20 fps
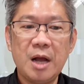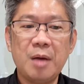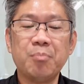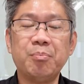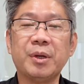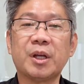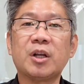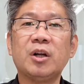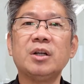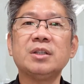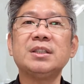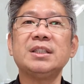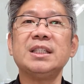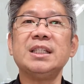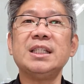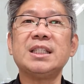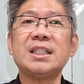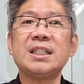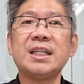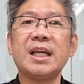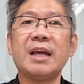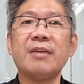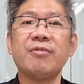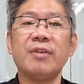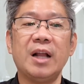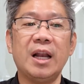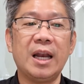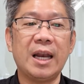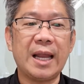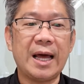because ETF
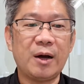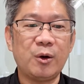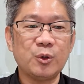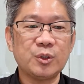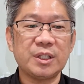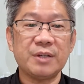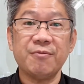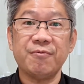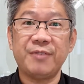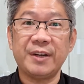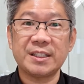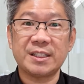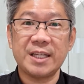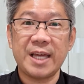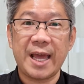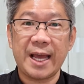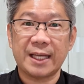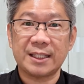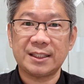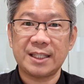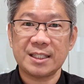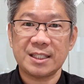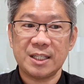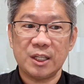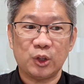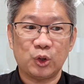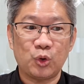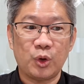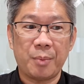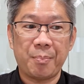allows investor access
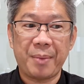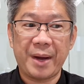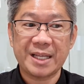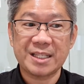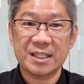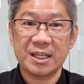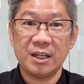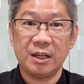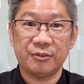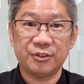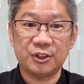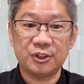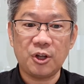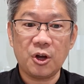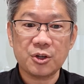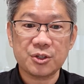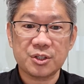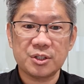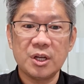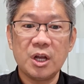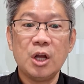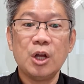into a basket of stocks,